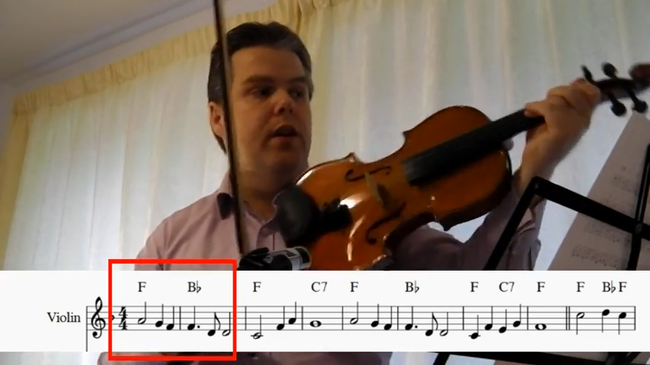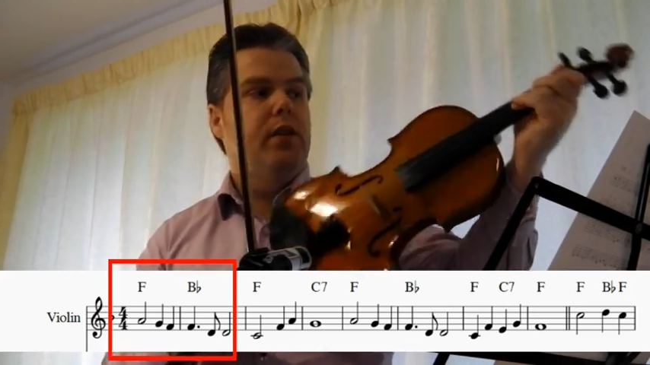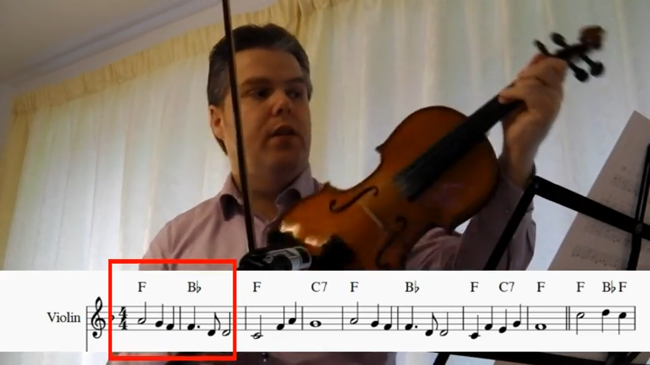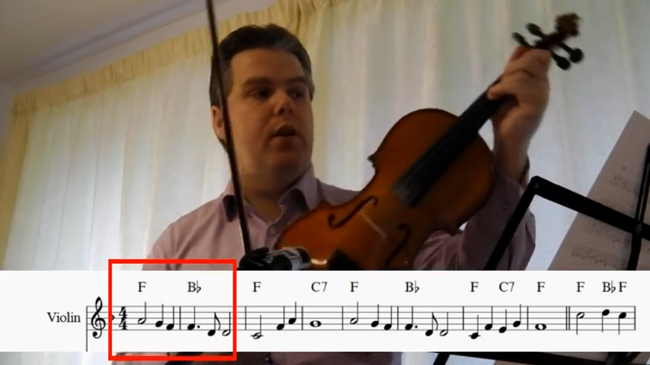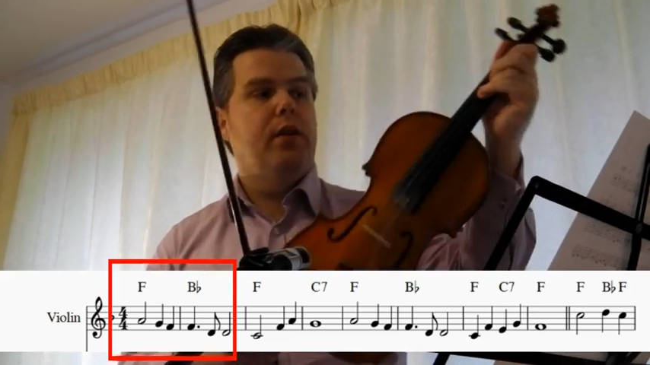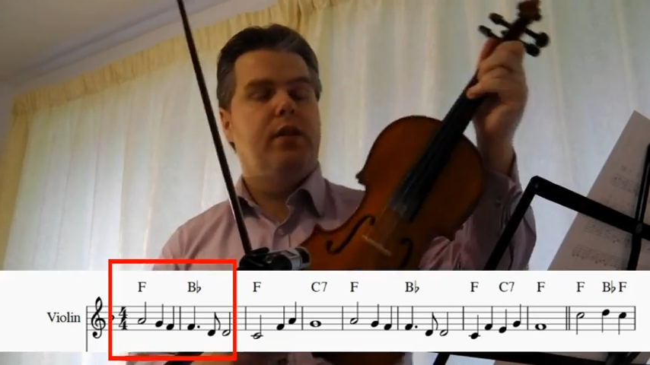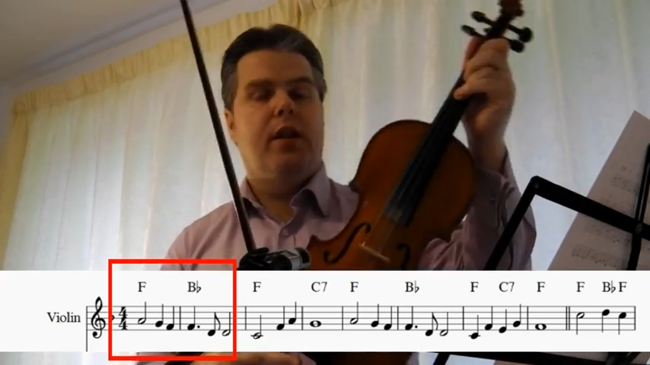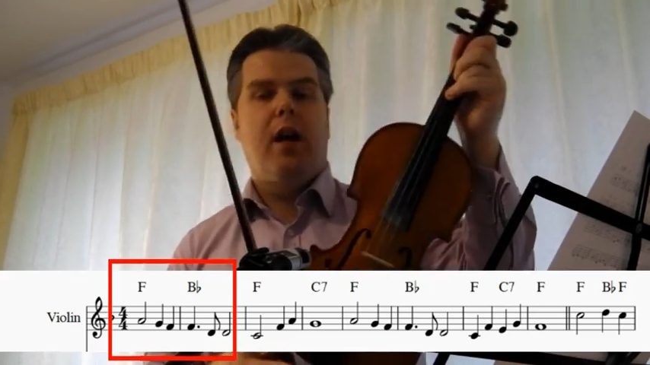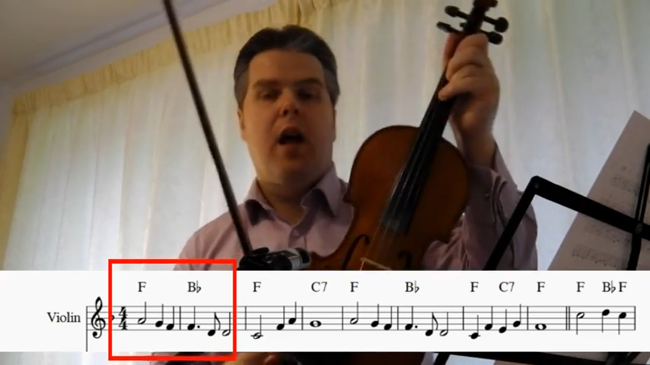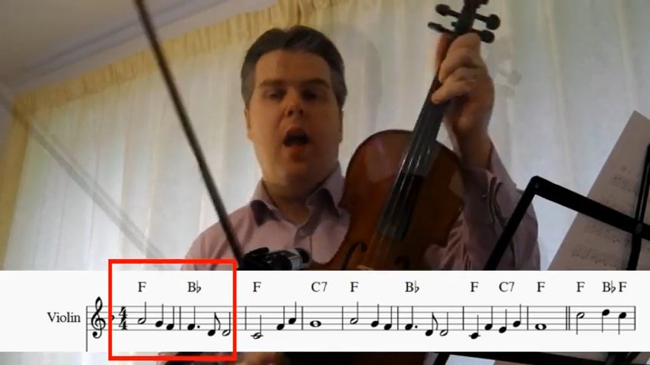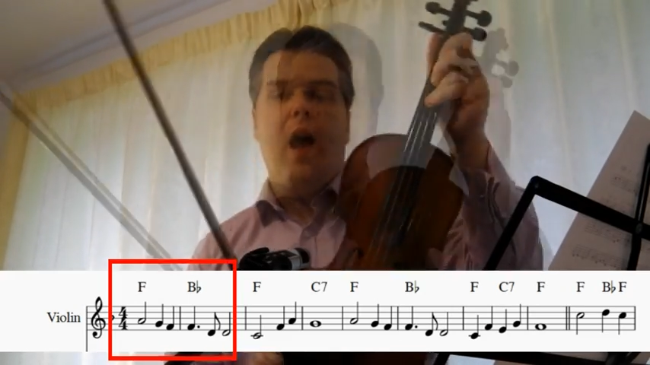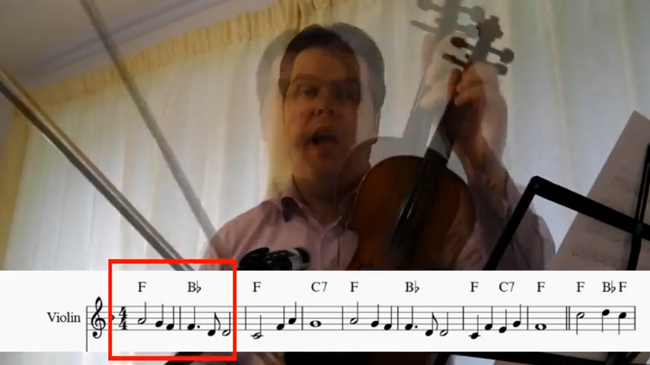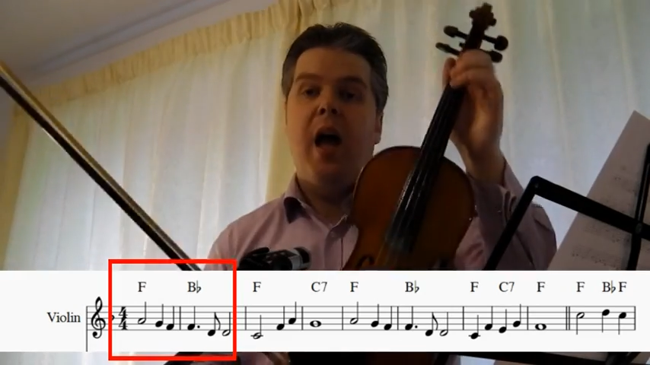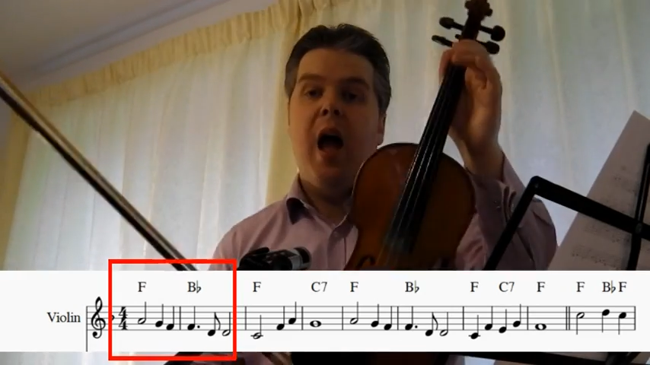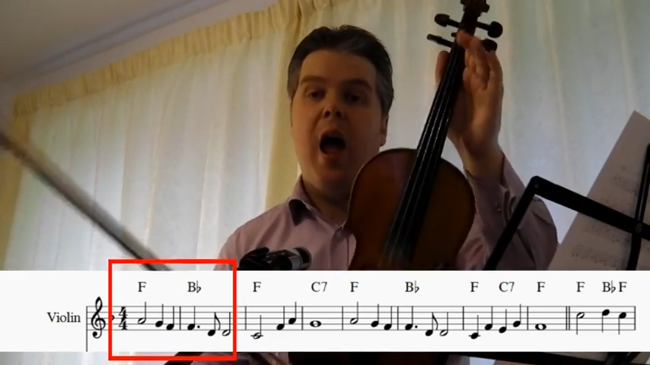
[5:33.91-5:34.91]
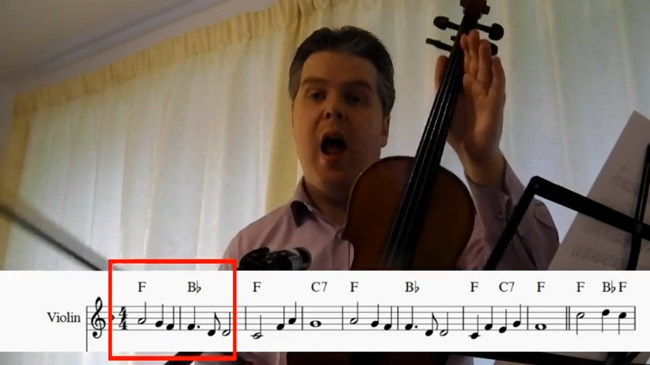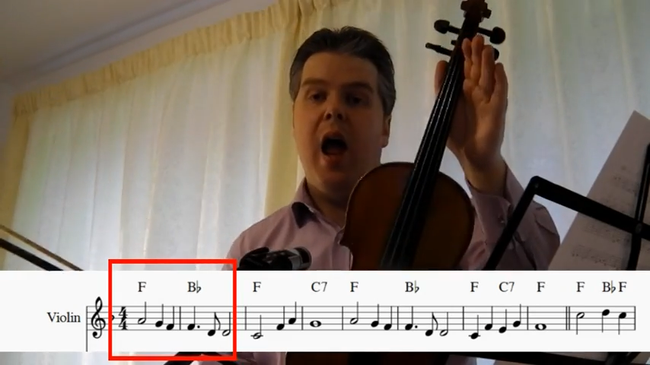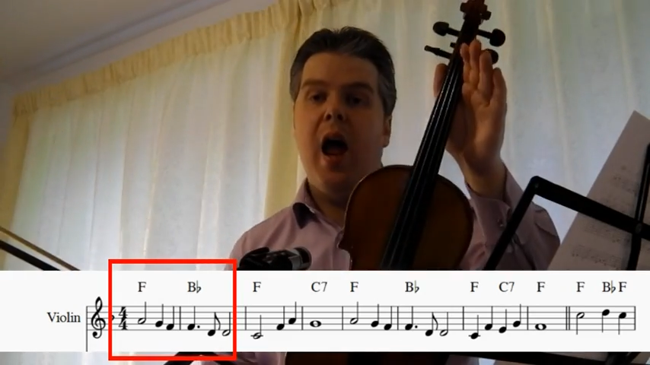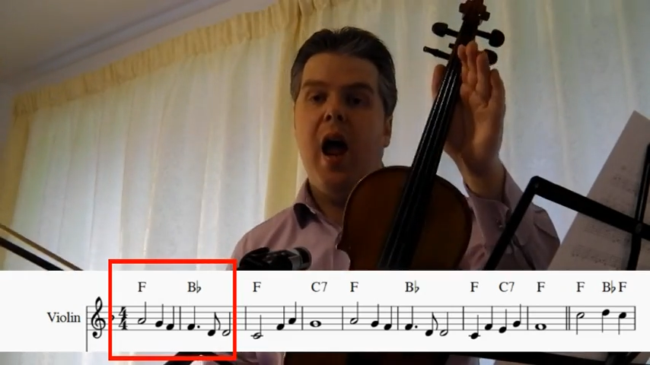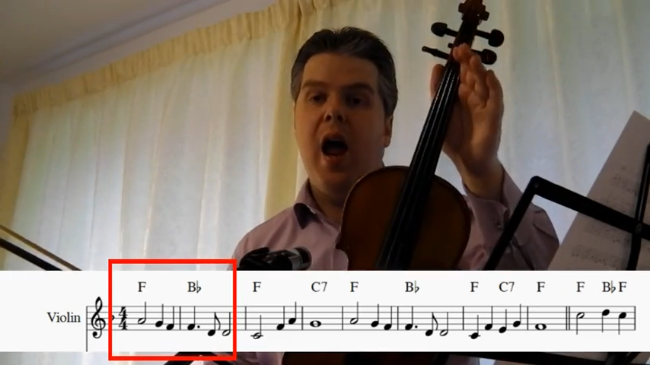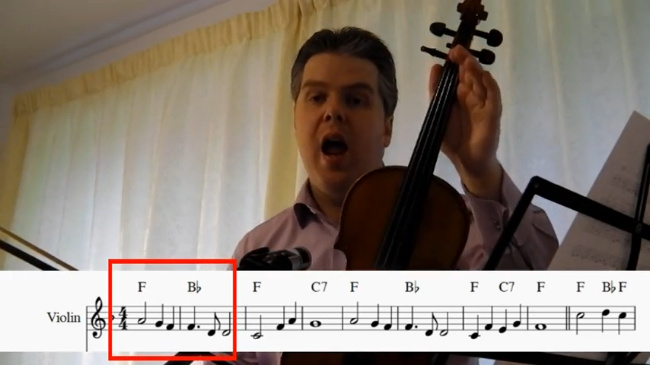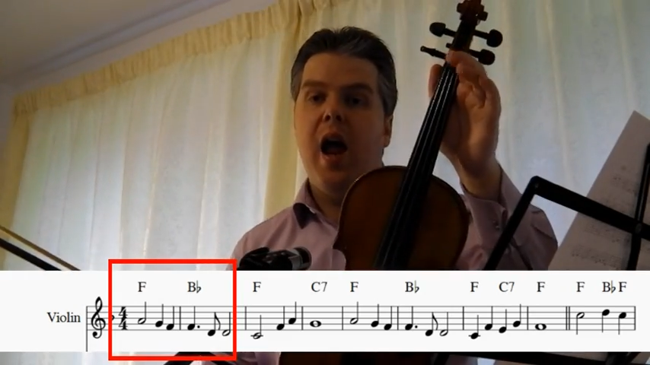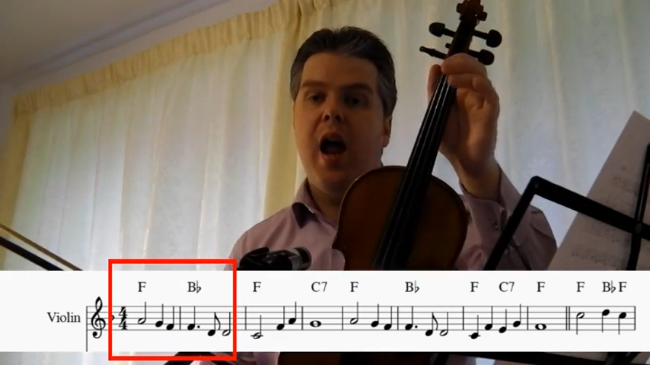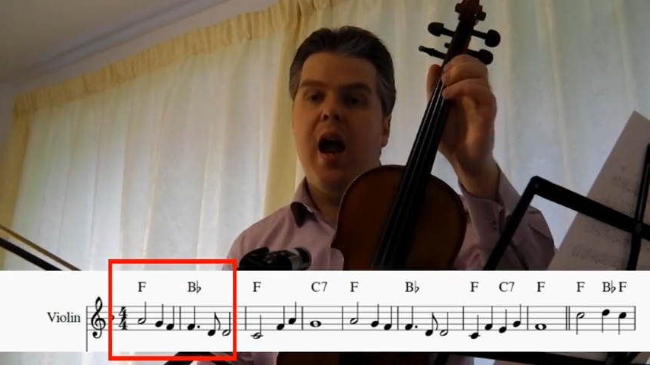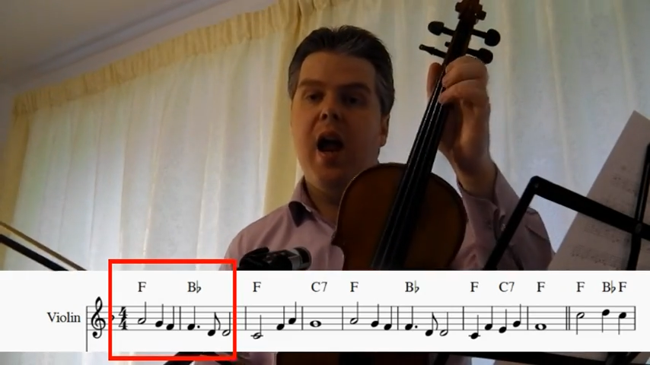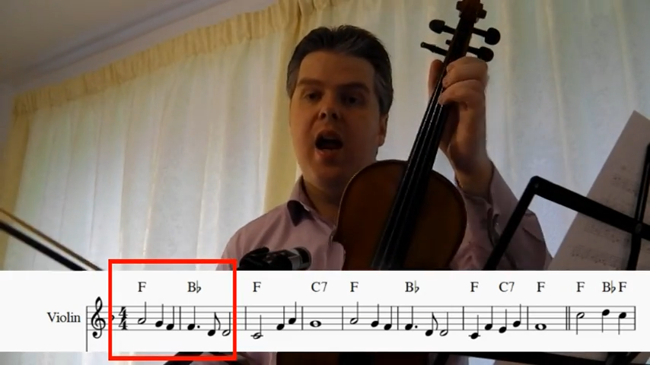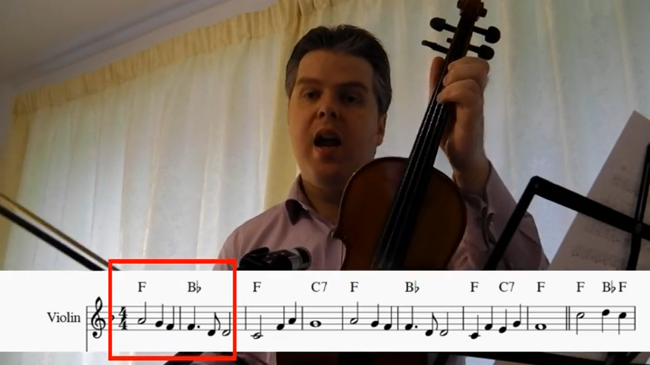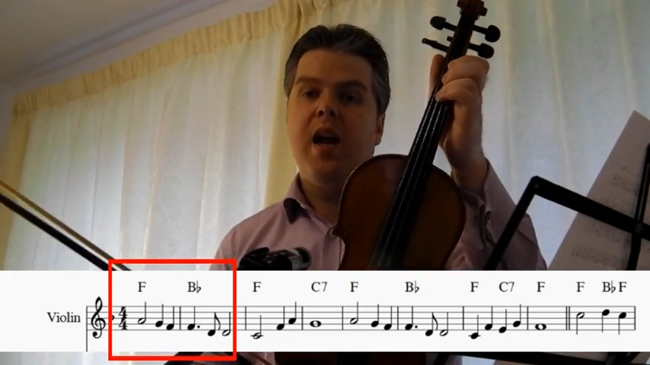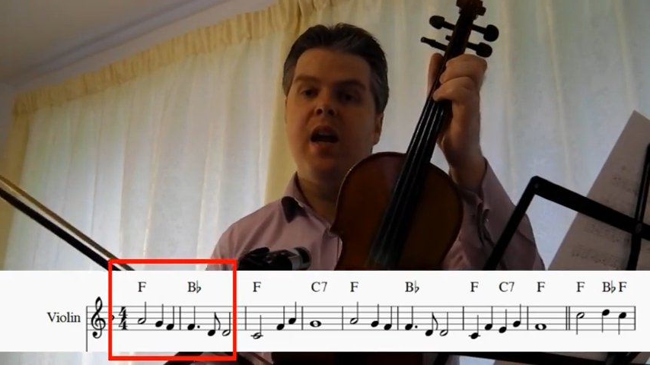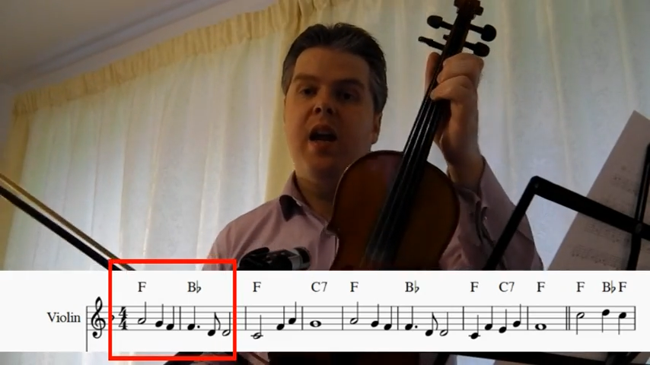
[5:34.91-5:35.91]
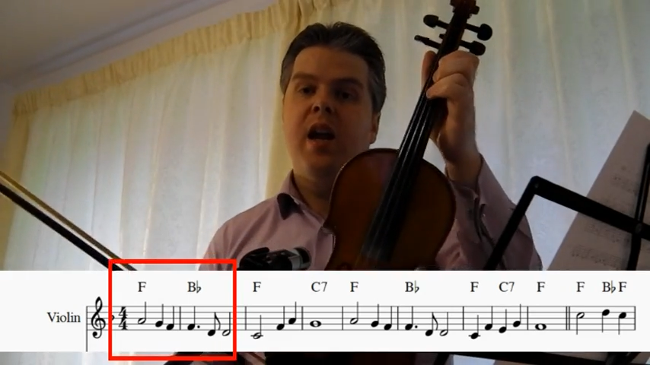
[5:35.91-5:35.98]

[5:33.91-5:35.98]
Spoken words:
So it's A,